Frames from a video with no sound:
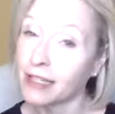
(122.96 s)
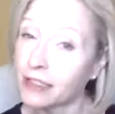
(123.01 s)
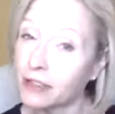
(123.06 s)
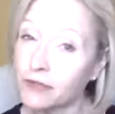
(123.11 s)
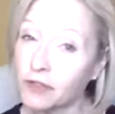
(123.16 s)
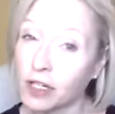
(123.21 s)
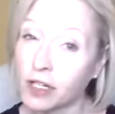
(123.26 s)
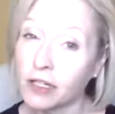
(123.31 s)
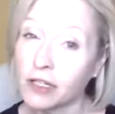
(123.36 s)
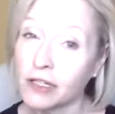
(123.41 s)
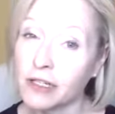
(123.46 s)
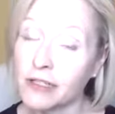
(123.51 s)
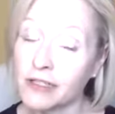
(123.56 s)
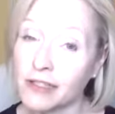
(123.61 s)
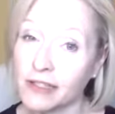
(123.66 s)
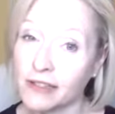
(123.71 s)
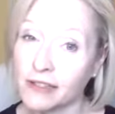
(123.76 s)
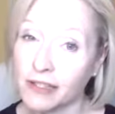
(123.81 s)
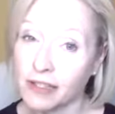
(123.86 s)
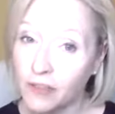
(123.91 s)
of cards
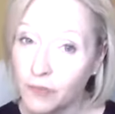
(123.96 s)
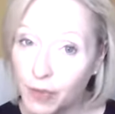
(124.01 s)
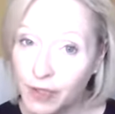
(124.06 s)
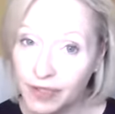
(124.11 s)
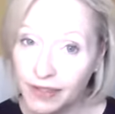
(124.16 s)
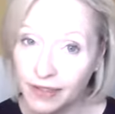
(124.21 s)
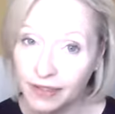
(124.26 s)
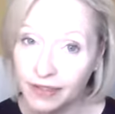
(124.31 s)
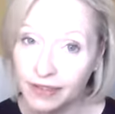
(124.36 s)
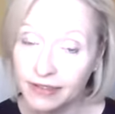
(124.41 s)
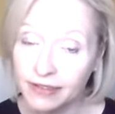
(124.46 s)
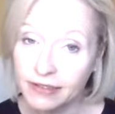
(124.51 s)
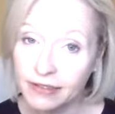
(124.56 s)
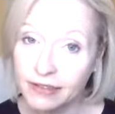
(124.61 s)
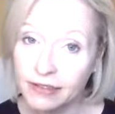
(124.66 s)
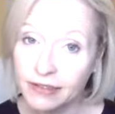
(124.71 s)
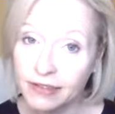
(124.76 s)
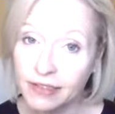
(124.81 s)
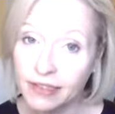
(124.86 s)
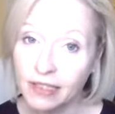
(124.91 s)
that they've been
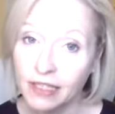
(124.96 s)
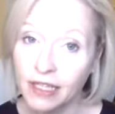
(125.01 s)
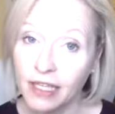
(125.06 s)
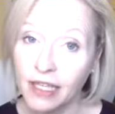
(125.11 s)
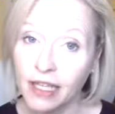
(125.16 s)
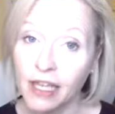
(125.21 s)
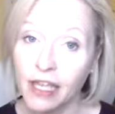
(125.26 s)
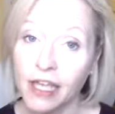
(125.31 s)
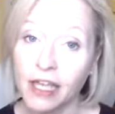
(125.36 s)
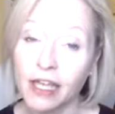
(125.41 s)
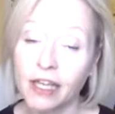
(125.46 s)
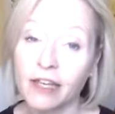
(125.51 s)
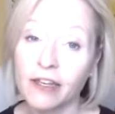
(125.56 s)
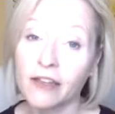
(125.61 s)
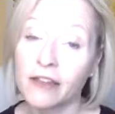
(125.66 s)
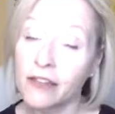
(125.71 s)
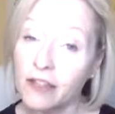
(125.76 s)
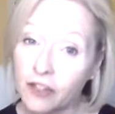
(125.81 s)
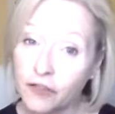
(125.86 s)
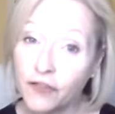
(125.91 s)
dealt,
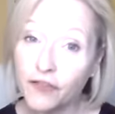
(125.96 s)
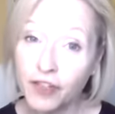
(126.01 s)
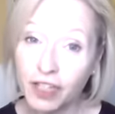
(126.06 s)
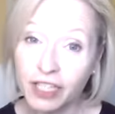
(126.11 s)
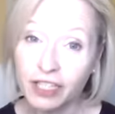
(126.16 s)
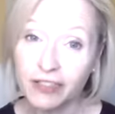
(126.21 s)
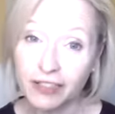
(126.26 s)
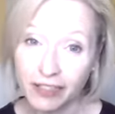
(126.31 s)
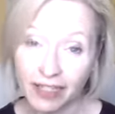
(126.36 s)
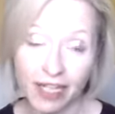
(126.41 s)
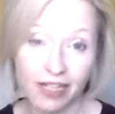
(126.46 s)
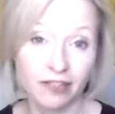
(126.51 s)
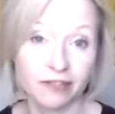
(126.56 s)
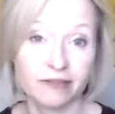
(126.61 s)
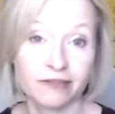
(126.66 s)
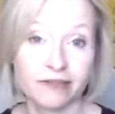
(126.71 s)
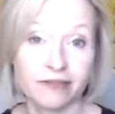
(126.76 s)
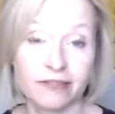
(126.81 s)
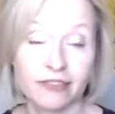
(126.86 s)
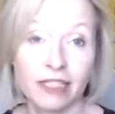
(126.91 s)
and they'll figure it out.
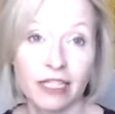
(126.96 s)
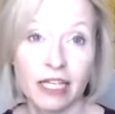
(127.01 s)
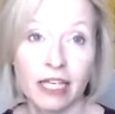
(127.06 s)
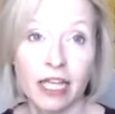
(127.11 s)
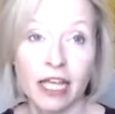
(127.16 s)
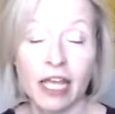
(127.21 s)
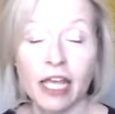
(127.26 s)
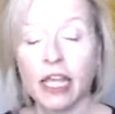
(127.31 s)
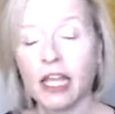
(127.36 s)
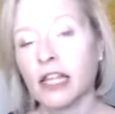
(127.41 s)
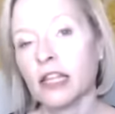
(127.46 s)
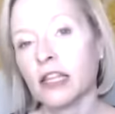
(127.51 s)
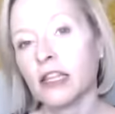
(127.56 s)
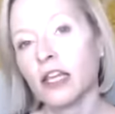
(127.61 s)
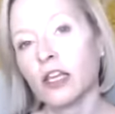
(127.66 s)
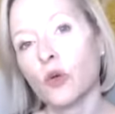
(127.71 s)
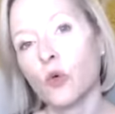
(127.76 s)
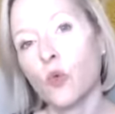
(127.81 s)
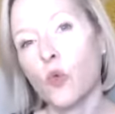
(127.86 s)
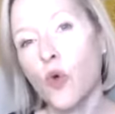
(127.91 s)

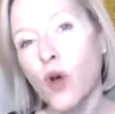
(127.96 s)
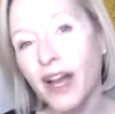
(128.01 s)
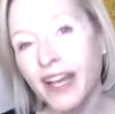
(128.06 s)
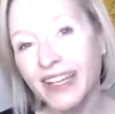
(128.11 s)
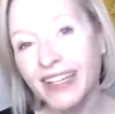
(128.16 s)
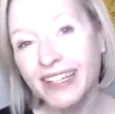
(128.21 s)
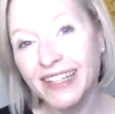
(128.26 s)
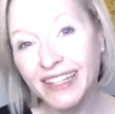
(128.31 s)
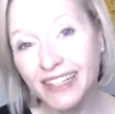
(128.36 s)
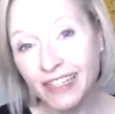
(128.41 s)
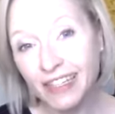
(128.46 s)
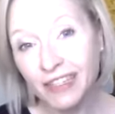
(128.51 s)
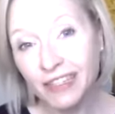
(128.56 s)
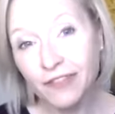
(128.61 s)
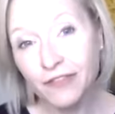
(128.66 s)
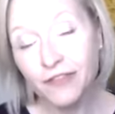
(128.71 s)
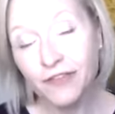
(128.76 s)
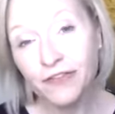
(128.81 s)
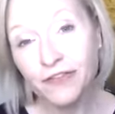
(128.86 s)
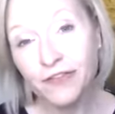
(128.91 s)
Like, what
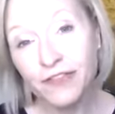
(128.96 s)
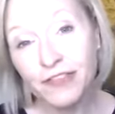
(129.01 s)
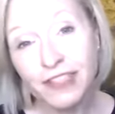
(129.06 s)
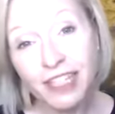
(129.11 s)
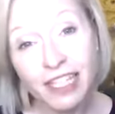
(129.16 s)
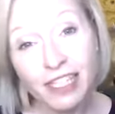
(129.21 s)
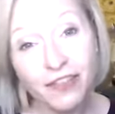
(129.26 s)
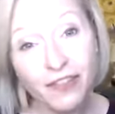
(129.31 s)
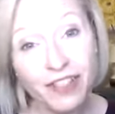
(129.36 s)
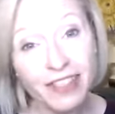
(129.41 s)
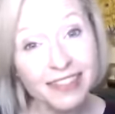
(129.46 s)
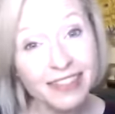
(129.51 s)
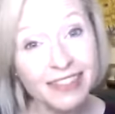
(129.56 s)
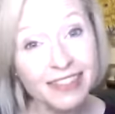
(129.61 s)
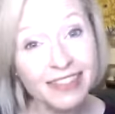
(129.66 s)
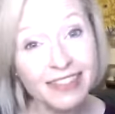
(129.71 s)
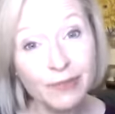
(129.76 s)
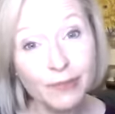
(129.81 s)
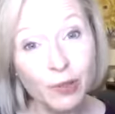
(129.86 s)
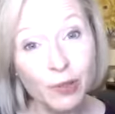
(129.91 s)
if life
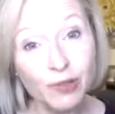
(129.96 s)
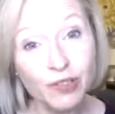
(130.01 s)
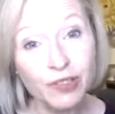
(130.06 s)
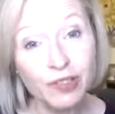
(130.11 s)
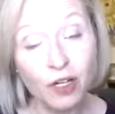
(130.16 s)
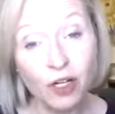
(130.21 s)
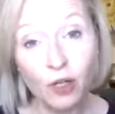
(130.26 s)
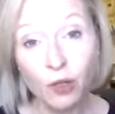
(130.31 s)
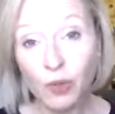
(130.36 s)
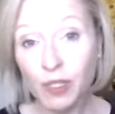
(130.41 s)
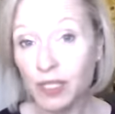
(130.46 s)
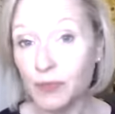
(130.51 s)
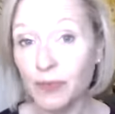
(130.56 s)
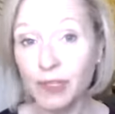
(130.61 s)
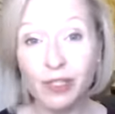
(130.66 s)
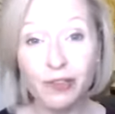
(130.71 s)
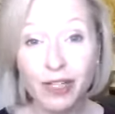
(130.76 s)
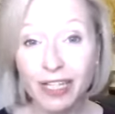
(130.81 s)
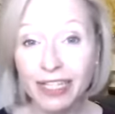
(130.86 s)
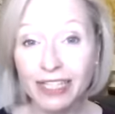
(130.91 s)
isn't supposed to always
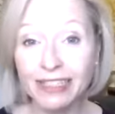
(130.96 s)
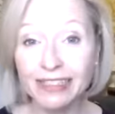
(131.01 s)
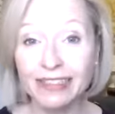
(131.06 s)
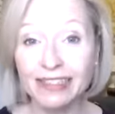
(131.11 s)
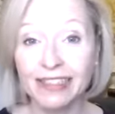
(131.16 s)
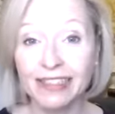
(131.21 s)
be great?